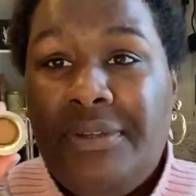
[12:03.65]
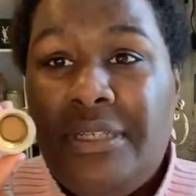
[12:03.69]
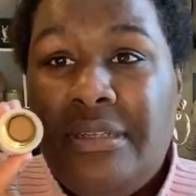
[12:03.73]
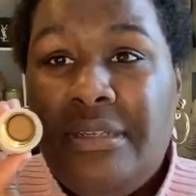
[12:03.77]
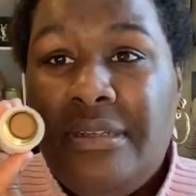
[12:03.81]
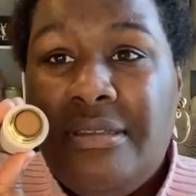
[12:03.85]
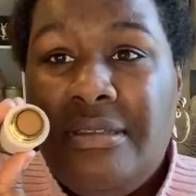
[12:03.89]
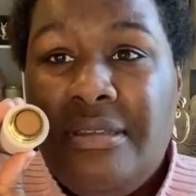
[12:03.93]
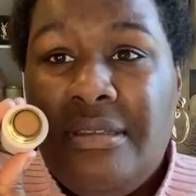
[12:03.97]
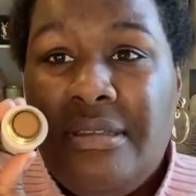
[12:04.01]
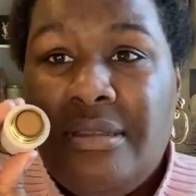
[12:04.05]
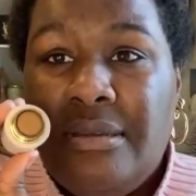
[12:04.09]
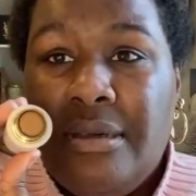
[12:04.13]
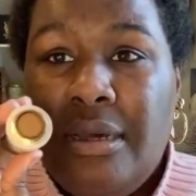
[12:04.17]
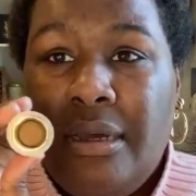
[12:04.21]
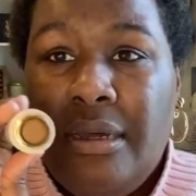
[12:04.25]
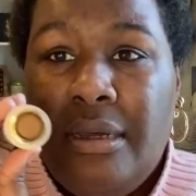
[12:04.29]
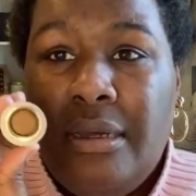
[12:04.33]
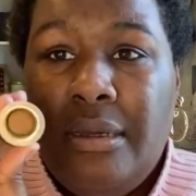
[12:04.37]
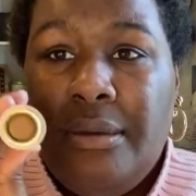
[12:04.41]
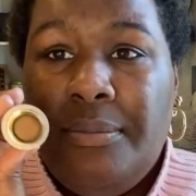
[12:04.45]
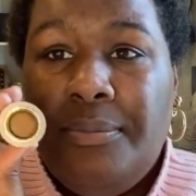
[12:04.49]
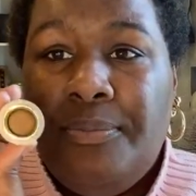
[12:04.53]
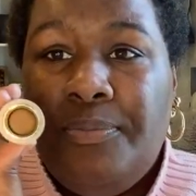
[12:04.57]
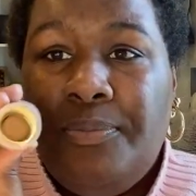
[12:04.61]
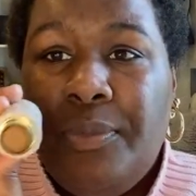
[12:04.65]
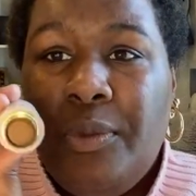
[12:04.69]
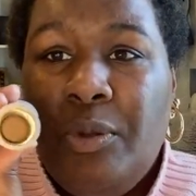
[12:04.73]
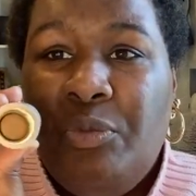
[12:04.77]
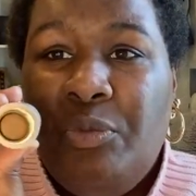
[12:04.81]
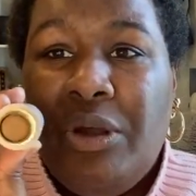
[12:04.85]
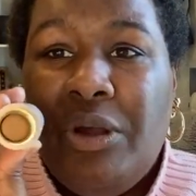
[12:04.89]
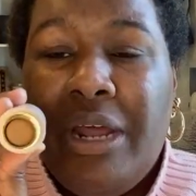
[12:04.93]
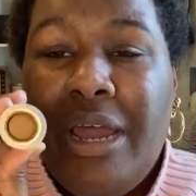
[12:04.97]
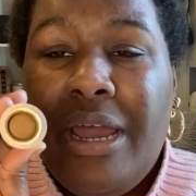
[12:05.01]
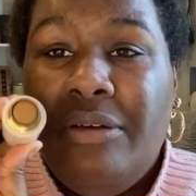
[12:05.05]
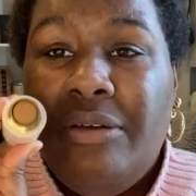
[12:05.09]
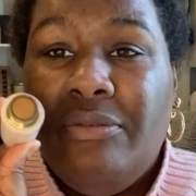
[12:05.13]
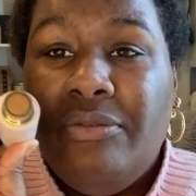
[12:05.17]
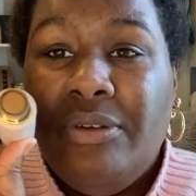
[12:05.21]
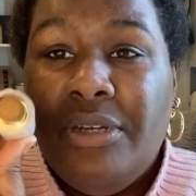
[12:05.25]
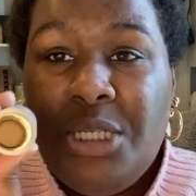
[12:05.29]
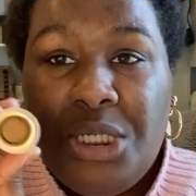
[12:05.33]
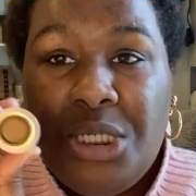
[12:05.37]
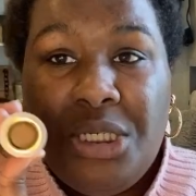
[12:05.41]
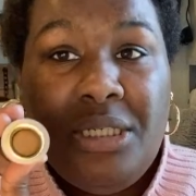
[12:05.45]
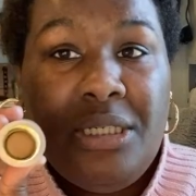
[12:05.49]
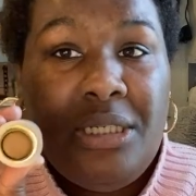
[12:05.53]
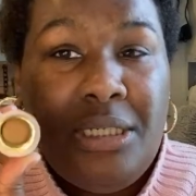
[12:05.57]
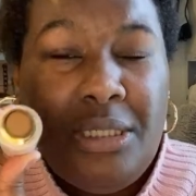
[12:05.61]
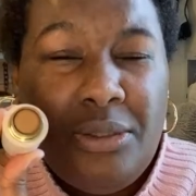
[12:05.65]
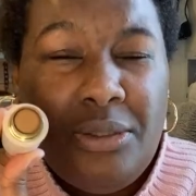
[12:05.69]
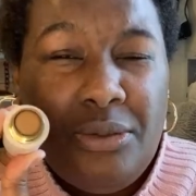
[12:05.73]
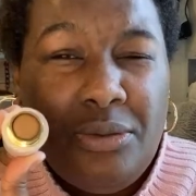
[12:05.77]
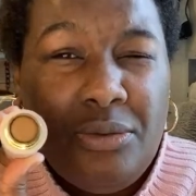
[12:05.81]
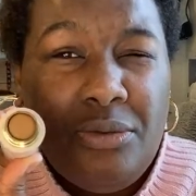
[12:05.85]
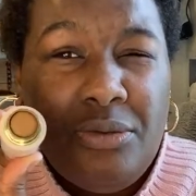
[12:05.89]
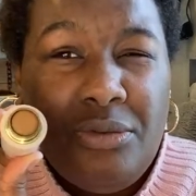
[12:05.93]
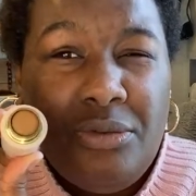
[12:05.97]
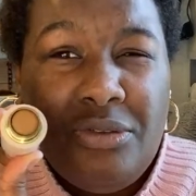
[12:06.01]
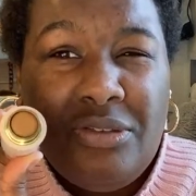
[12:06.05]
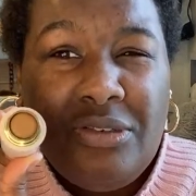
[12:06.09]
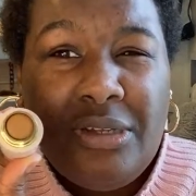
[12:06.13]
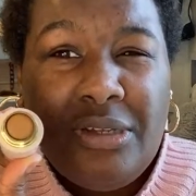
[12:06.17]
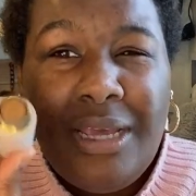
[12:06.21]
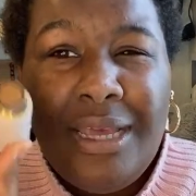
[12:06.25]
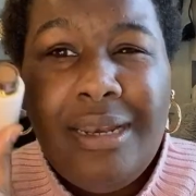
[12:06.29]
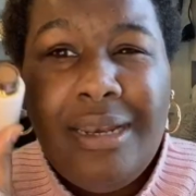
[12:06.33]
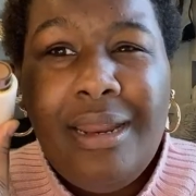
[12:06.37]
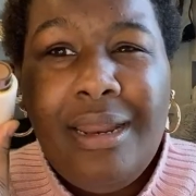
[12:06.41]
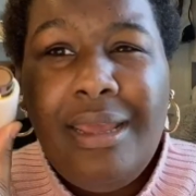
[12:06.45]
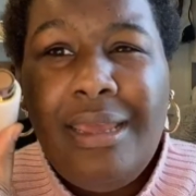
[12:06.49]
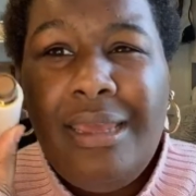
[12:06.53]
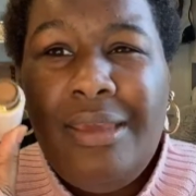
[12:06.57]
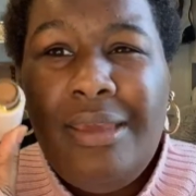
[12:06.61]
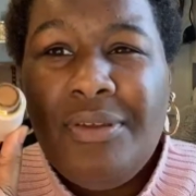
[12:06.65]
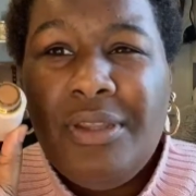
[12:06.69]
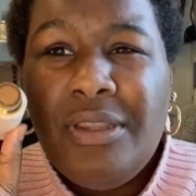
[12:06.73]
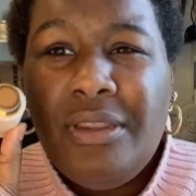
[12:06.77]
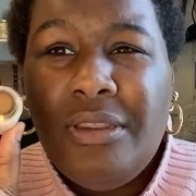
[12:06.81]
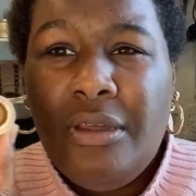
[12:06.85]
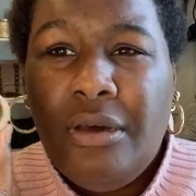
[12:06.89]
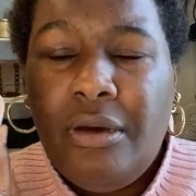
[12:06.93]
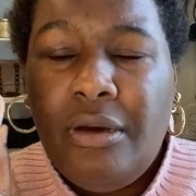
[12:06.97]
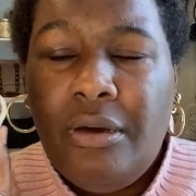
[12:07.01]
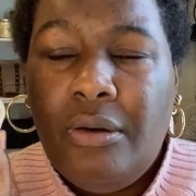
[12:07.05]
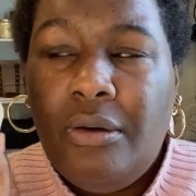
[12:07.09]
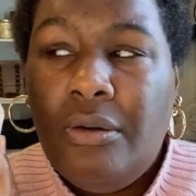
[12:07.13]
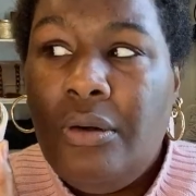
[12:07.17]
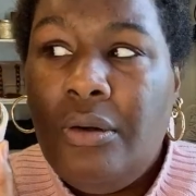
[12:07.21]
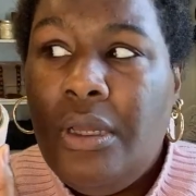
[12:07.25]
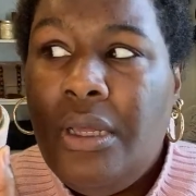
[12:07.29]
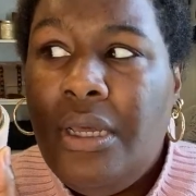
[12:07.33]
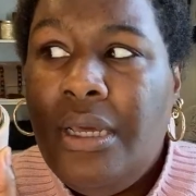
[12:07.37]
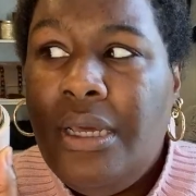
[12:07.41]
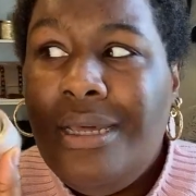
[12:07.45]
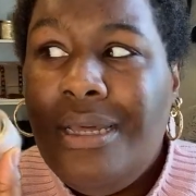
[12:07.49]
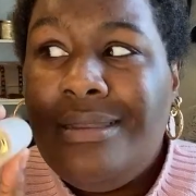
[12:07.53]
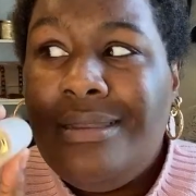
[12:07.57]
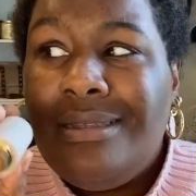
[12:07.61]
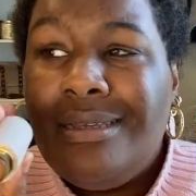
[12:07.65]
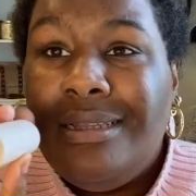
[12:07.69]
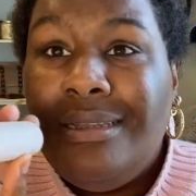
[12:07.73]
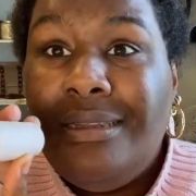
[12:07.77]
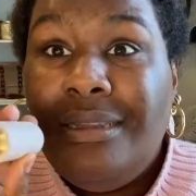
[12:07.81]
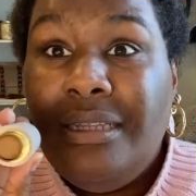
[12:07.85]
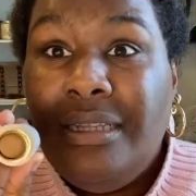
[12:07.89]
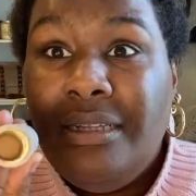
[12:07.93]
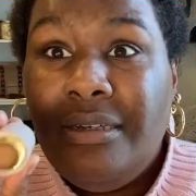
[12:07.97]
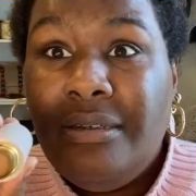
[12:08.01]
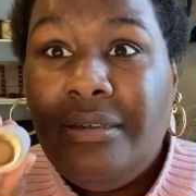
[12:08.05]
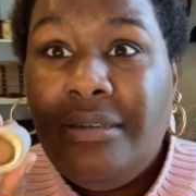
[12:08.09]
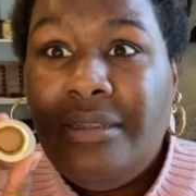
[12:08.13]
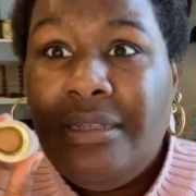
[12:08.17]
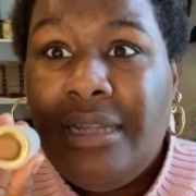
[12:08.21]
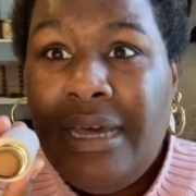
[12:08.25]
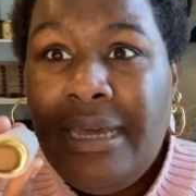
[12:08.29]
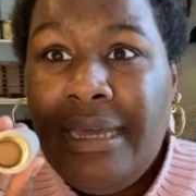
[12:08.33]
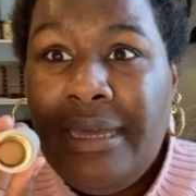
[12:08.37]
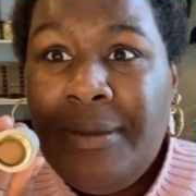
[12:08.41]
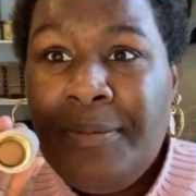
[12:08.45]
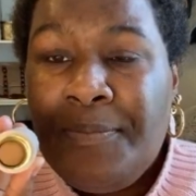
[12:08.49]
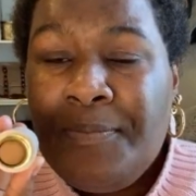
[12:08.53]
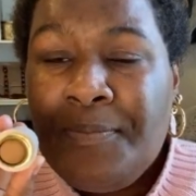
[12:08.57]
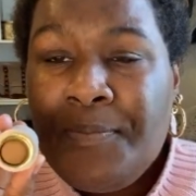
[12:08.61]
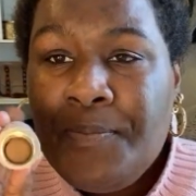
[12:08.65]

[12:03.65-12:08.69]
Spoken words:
This is what I originally used, and even though it's a little light,